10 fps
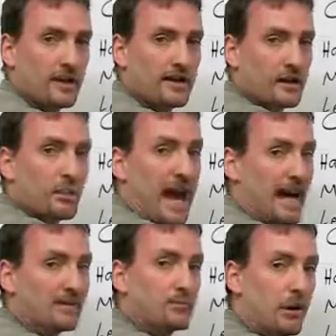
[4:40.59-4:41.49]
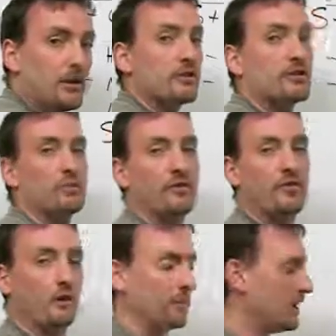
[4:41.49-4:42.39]
in a past participle
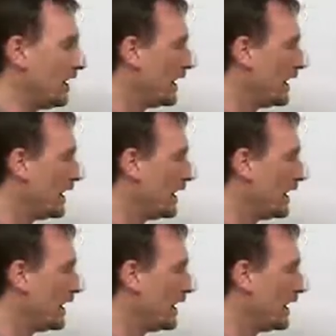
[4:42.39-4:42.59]
form.